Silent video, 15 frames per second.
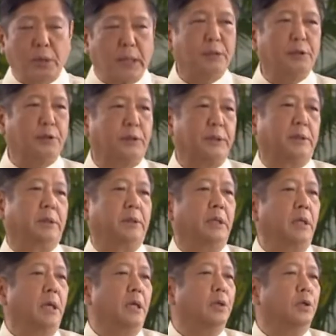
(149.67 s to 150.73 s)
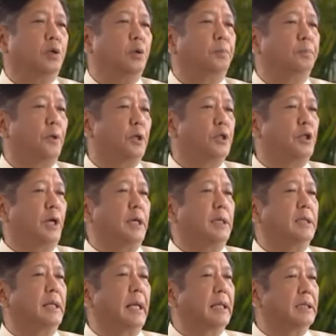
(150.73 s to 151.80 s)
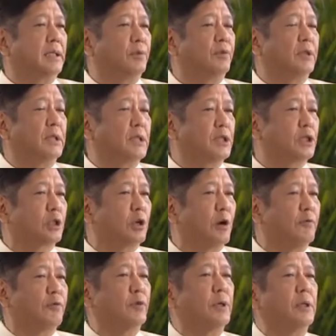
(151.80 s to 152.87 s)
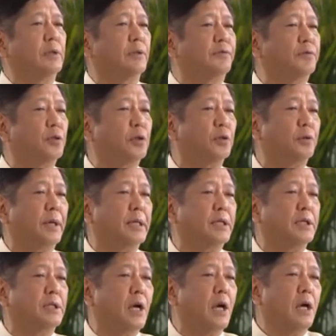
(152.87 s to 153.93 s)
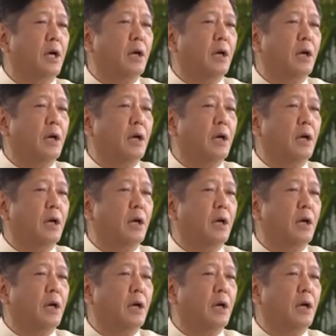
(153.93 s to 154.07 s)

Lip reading: countries to projects and activities covering the full range